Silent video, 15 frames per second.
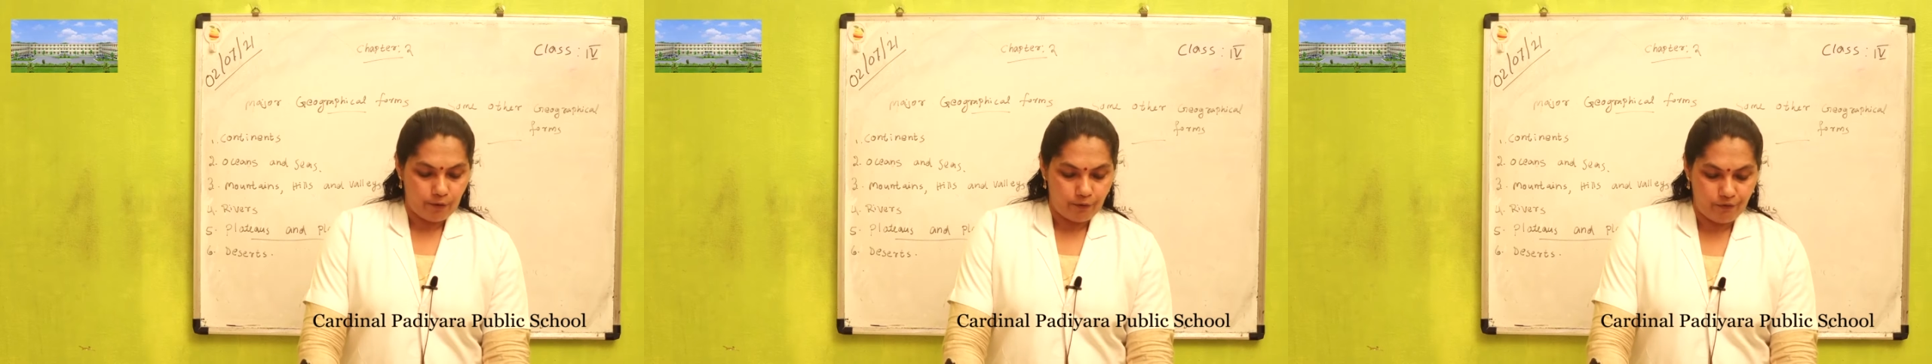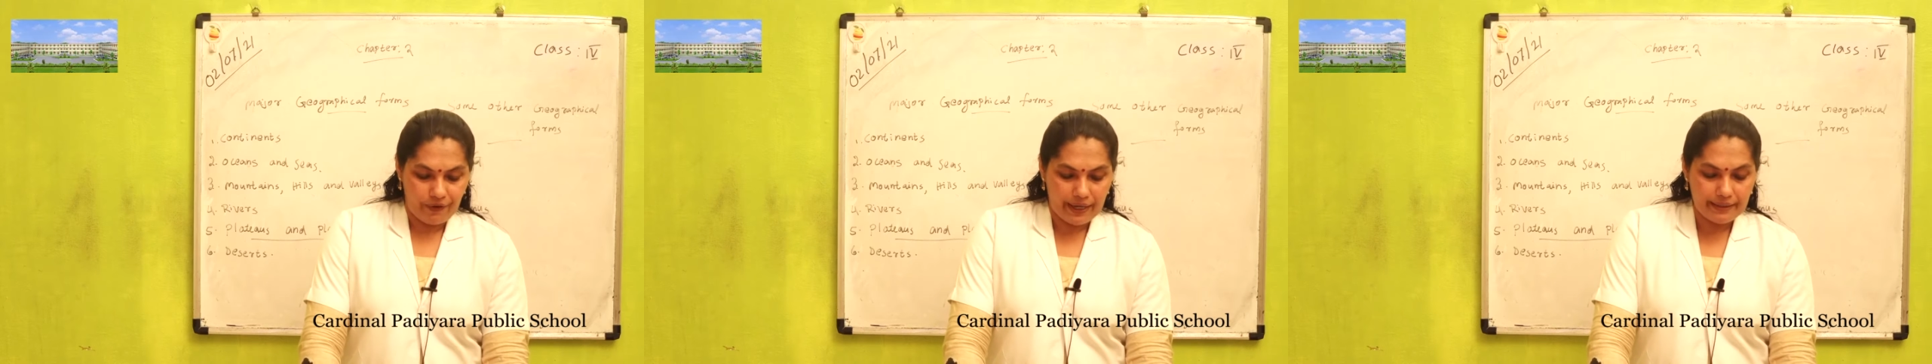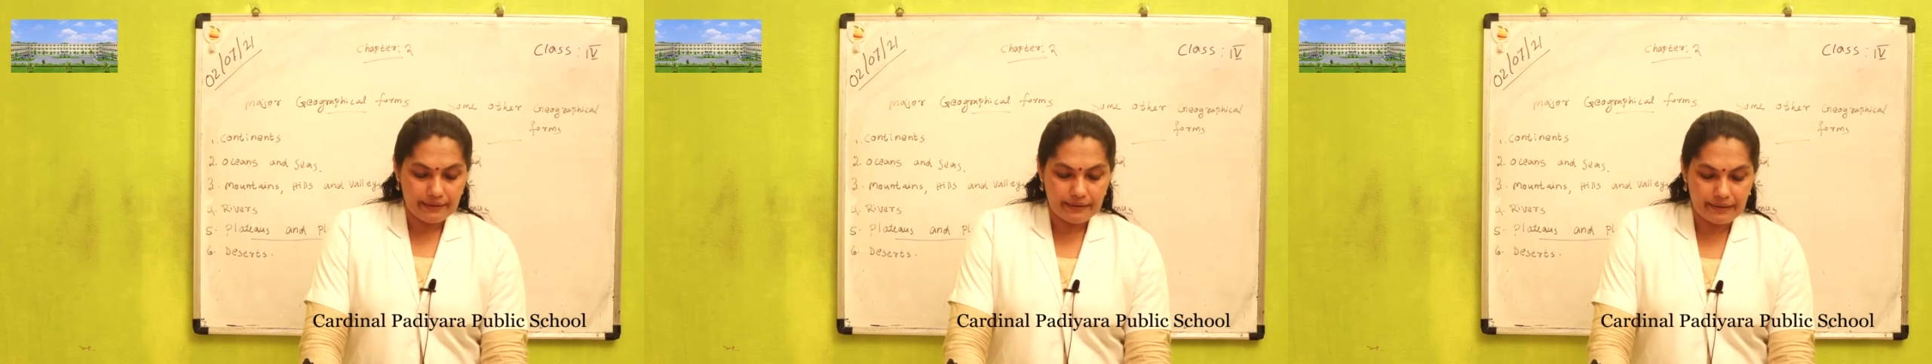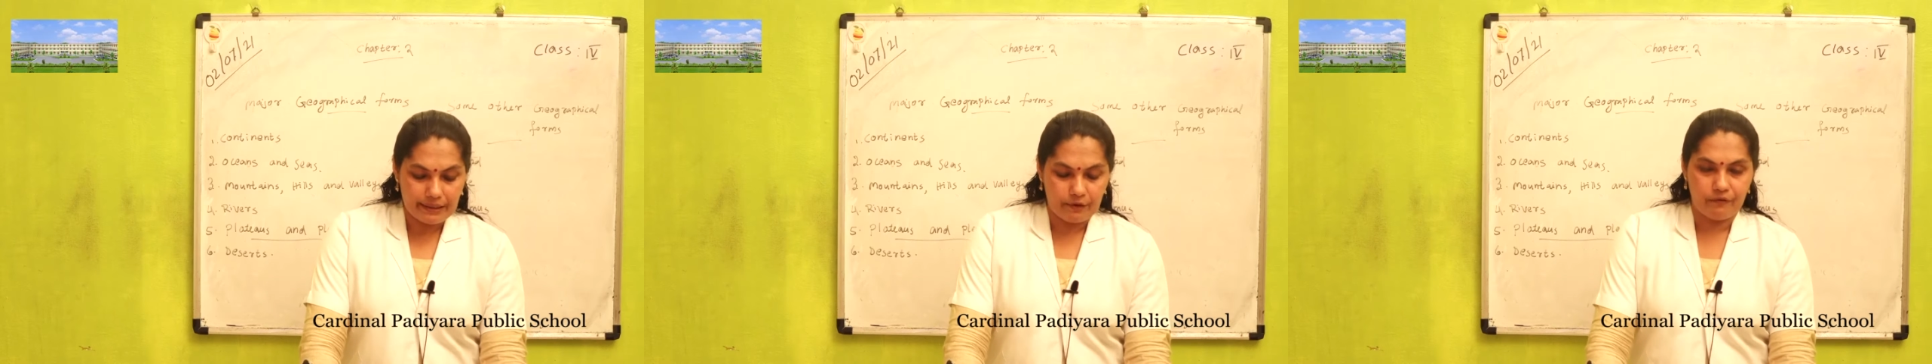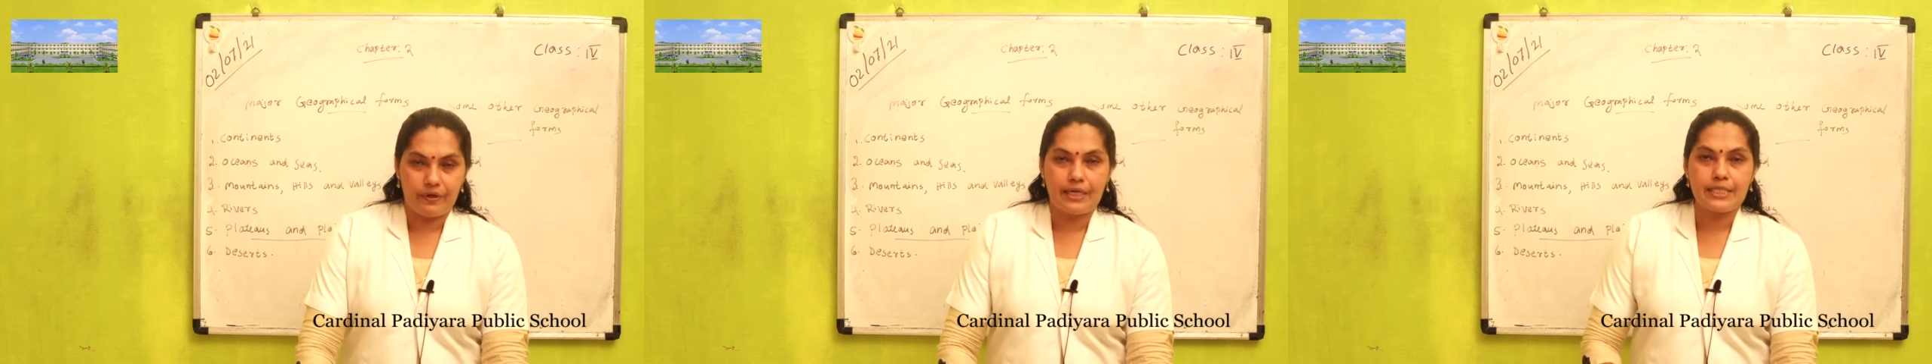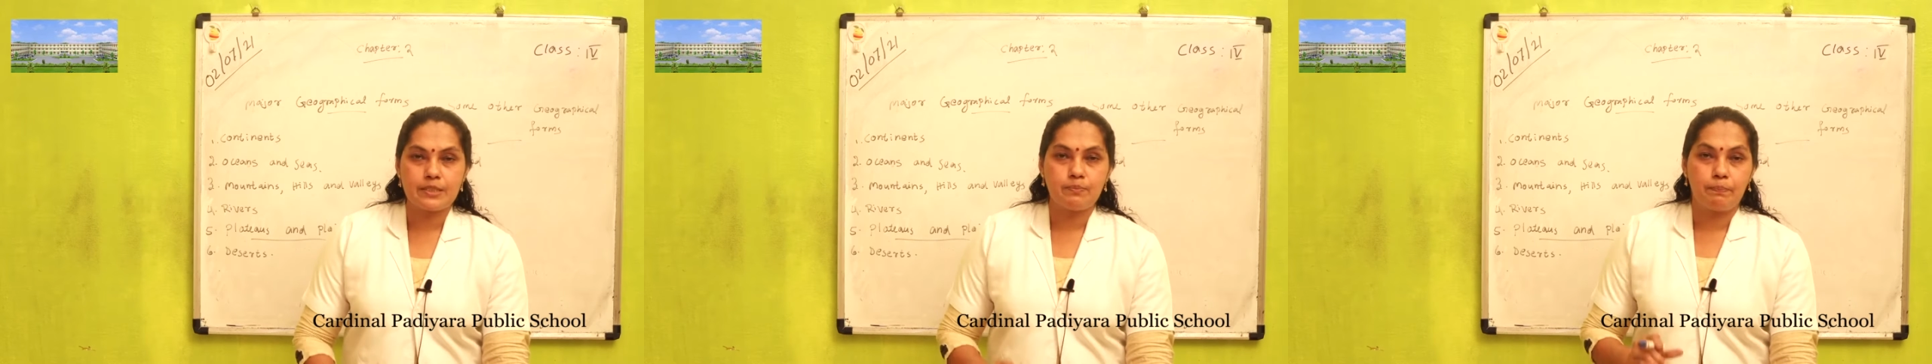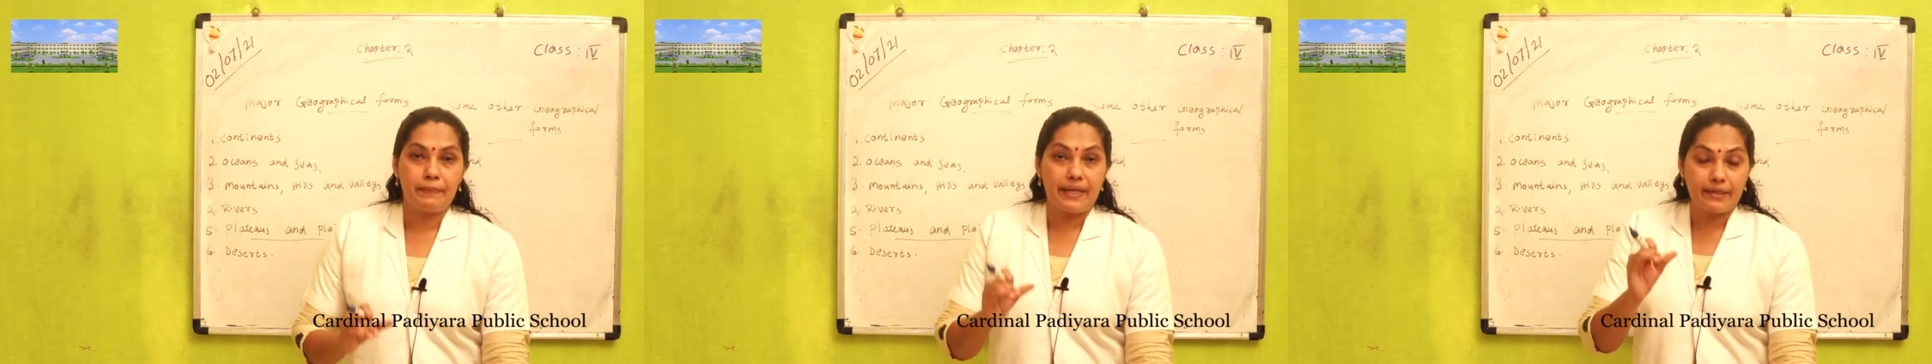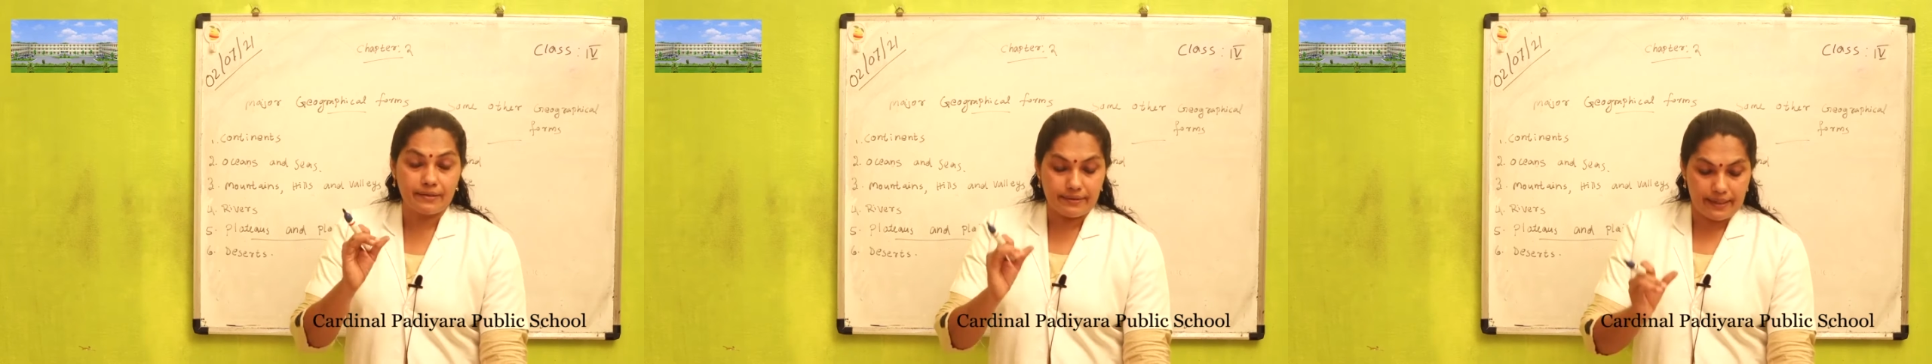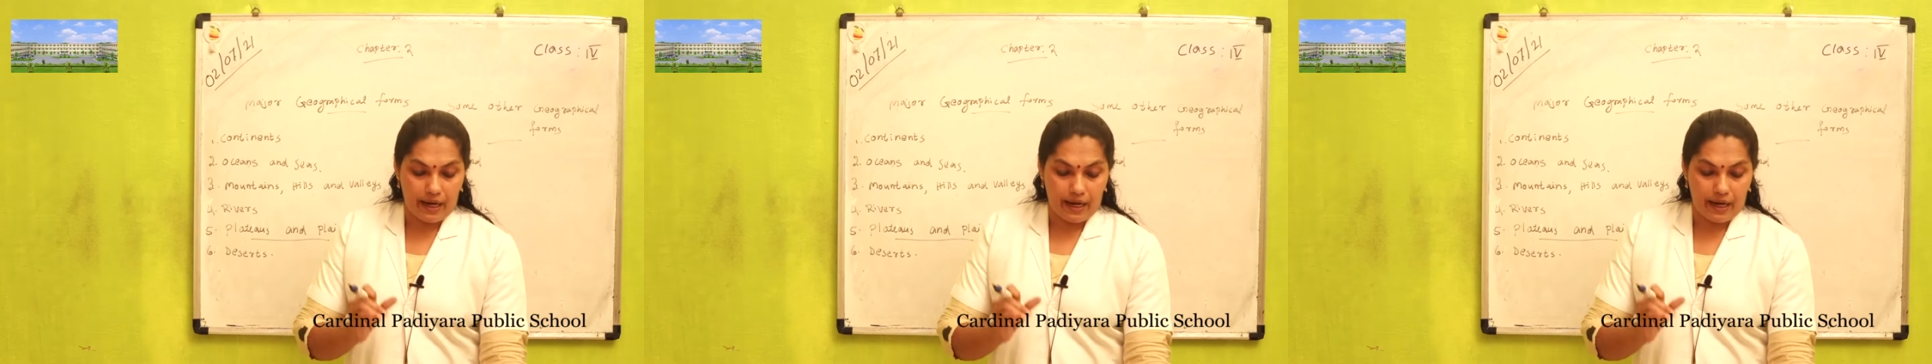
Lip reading: when rivers bring